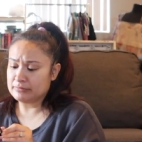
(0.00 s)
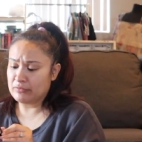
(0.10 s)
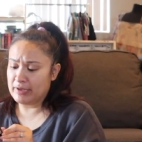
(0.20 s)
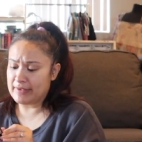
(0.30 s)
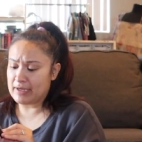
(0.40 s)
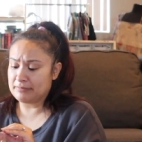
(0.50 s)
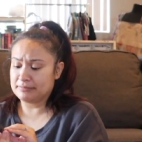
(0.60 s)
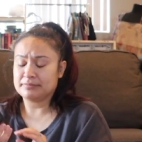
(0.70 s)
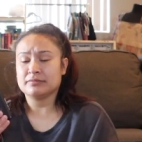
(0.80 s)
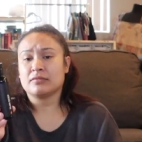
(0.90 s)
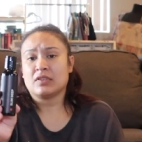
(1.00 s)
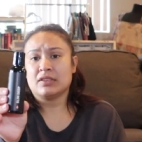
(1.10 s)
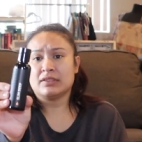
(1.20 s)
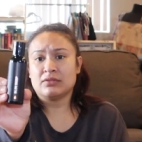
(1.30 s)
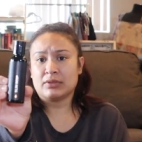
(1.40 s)
with that.
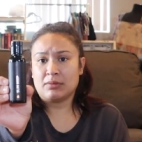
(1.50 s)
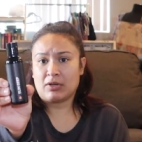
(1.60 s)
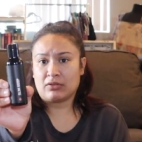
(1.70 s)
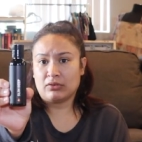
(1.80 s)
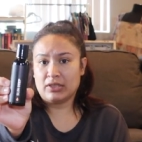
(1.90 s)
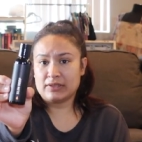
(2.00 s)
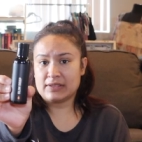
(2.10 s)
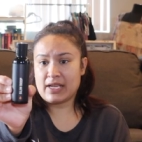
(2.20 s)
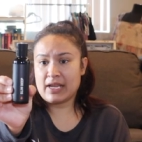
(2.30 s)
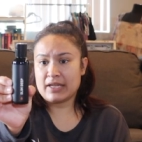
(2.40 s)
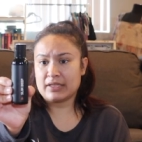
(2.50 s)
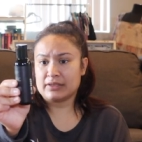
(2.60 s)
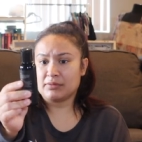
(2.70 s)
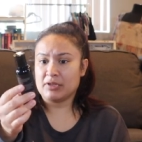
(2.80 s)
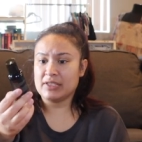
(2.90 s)
This is what the bottle looks like.
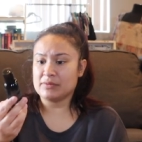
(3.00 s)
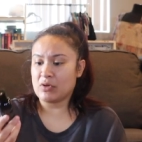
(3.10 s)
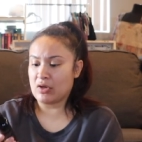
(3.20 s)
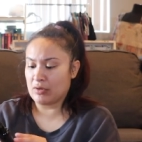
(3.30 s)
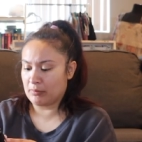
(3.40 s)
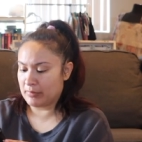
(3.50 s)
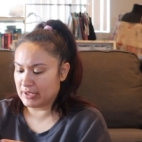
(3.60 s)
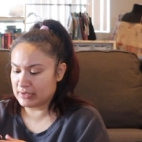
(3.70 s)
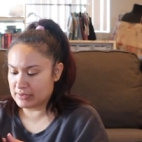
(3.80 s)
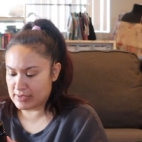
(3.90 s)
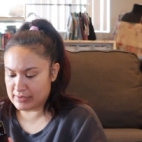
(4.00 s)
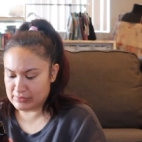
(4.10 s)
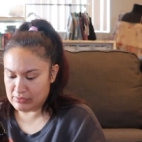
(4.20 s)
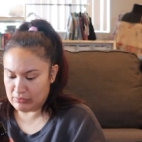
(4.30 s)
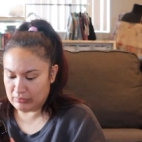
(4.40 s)
It's pretty small, but it
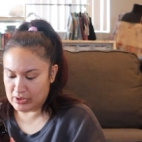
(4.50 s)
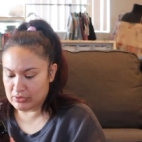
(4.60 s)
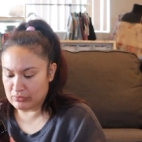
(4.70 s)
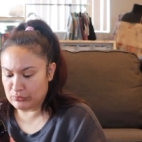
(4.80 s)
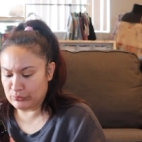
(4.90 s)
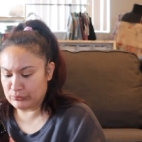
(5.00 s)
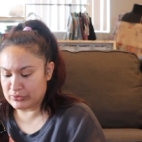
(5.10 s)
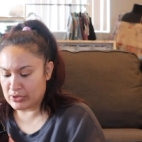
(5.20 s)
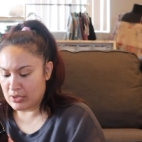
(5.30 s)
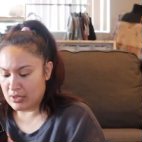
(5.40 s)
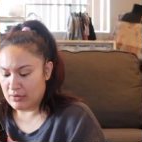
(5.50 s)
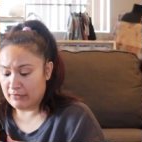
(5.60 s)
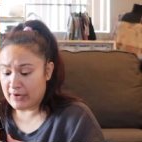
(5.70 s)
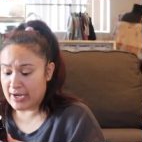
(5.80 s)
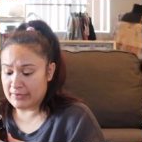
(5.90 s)
says to only use
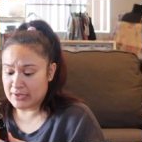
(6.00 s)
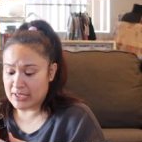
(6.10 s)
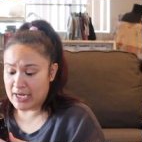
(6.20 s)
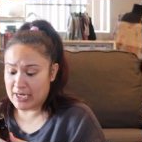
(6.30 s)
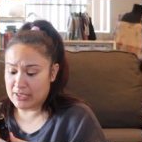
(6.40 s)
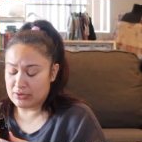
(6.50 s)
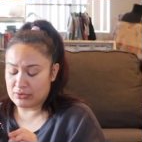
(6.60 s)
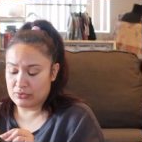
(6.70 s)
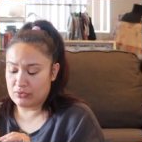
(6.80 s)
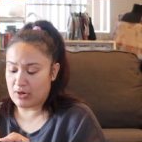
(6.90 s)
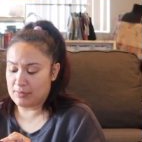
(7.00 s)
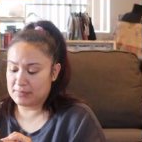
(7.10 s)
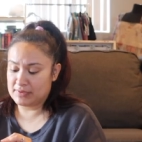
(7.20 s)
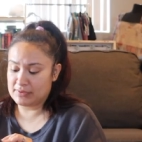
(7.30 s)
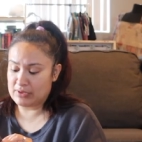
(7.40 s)
5 to 8
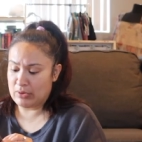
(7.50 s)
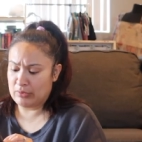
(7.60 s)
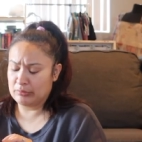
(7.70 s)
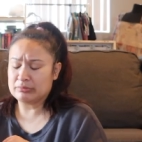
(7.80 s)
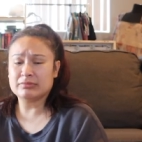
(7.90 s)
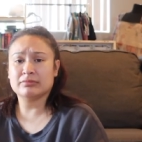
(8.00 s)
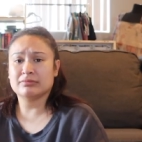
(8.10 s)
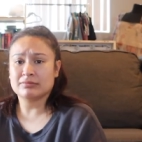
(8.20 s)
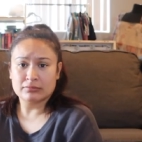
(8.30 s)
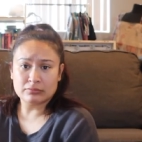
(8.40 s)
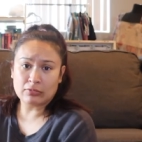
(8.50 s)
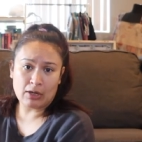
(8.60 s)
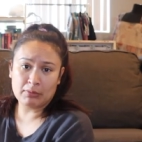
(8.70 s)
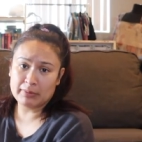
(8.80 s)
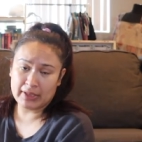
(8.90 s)
drops. So
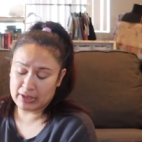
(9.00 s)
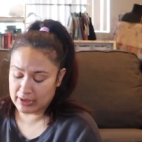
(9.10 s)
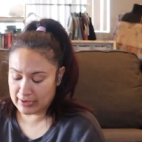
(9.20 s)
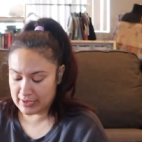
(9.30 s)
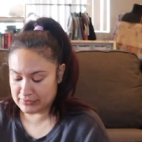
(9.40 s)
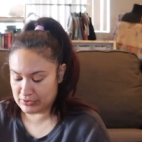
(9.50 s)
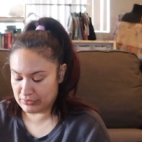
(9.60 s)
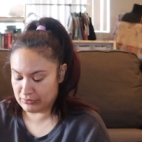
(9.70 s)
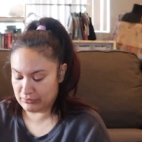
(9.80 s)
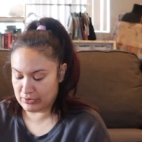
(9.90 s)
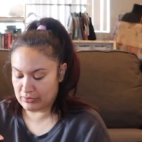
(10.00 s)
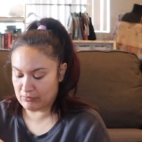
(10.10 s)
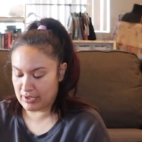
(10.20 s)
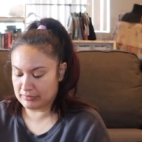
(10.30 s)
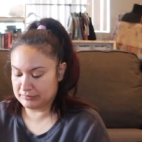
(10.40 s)
probably could last you a good
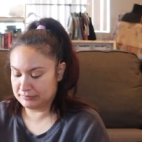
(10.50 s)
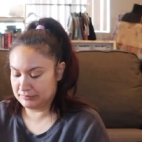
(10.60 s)
while.